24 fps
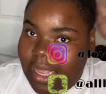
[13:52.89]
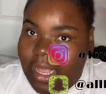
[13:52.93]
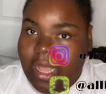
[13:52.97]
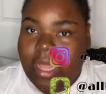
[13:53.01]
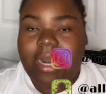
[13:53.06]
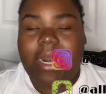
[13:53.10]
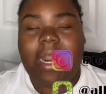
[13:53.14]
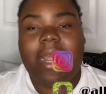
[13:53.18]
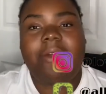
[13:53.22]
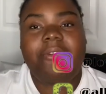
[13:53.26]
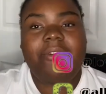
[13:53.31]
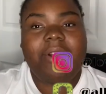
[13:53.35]

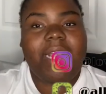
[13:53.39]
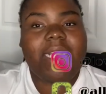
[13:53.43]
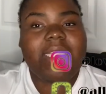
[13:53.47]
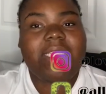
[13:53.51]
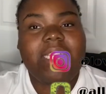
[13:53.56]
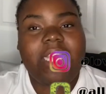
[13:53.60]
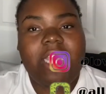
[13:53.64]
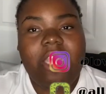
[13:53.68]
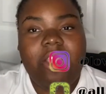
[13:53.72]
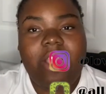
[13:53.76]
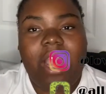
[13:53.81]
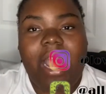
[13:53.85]
like, when I tell
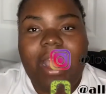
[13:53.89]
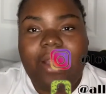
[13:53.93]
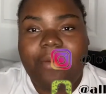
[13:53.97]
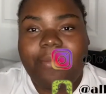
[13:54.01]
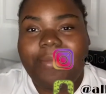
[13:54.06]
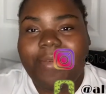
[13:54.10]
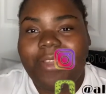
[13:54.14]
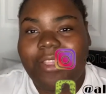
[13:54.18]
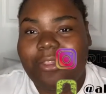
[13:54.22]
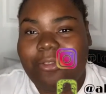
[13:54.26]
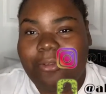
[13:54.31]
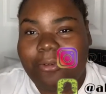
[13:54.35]
you I've
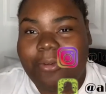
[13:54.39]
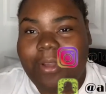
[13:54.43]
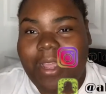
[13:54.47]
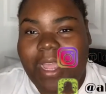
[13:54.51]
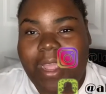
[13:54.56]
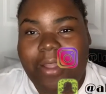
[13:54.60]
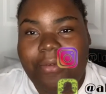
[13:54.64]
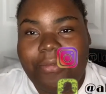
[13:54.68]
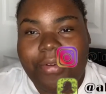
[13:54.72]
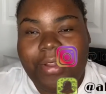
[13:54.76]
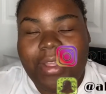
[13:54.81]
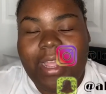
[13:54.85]
been through
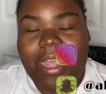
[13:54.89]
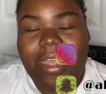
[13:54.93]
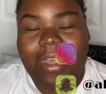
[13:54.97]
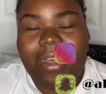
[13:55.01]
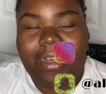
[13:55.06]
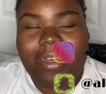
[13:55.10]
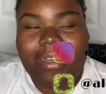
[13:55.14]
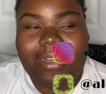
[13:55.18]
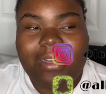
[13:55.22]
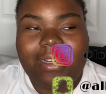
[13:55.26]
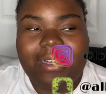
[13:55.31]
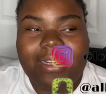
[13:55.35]
every
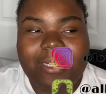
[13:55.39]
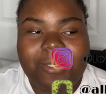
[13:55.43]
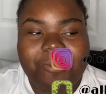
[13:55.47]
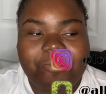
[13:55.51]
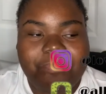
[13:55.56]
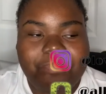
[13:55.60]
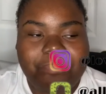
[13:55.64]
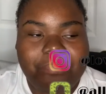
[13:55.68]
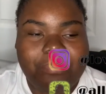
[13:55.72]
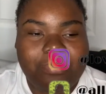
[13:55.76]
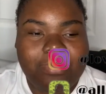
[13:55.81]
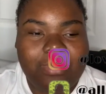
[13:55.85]

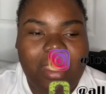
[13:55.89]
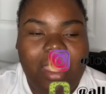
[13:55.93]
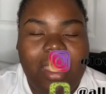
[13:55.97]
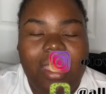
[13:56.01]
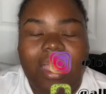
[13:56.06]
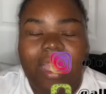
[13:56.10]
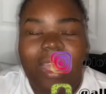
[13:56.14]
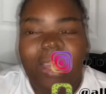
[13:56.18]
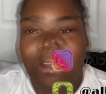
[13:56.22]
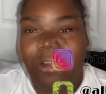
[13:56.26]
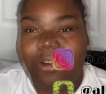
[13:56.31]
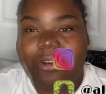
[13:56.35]

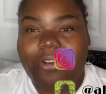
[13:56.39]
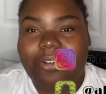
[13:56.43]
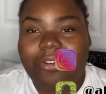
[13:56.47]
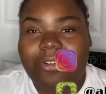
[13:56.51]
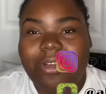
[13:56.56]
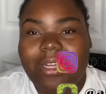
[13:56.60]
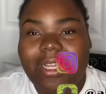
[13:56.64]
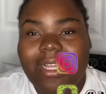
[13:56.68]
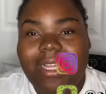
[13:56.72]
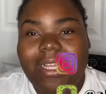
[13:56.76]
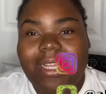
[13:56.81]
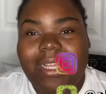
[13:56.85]
so
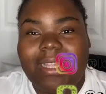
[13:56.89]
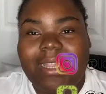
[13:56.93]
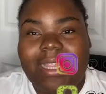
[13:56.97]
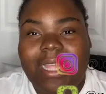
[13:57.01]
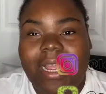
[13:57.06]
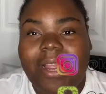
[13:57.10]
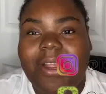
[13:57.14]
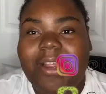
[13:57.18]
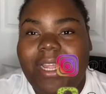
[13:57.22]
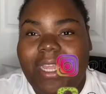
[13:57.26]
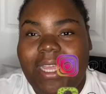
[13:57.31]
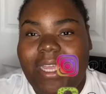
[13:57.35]

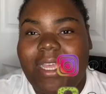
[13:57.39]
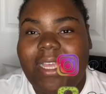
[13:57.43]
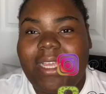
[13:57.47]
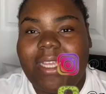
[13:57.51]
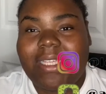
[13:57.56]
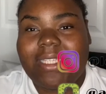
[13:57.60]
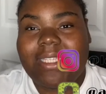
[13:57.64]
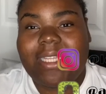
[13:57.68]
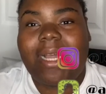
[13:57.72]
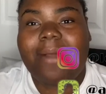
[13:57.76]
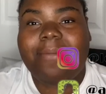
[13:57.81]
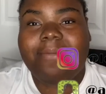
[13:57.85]
there
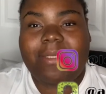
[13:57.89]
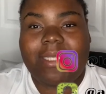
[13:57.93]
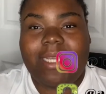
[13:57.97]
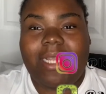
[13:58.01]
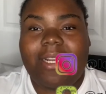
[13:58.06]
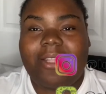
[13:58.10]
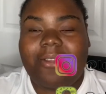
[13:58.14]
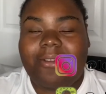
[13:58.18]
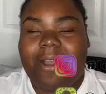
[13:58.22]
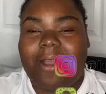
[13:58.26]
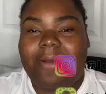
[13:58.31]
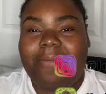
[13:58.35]
is, I'm
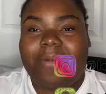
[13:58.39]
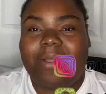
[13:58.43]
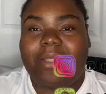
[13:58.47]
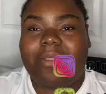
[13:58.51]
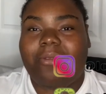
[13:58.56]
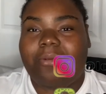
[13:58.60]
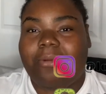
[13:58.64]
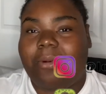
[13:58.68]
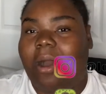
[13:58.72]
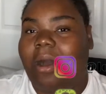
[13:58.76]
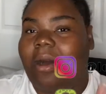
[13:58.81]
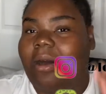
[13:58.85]
telling you, I've been
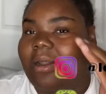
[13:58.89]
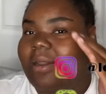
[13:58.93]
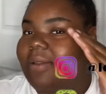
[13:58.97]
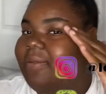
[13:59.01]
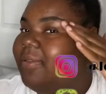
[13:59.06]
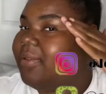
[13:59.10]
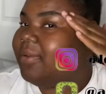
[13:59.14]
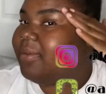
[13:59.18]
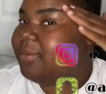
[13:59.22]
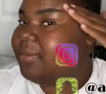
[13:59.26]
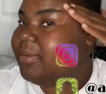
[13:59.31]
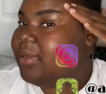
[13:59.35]
through all of
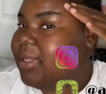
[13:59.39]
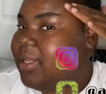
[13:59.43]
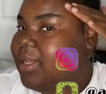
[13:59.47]
them.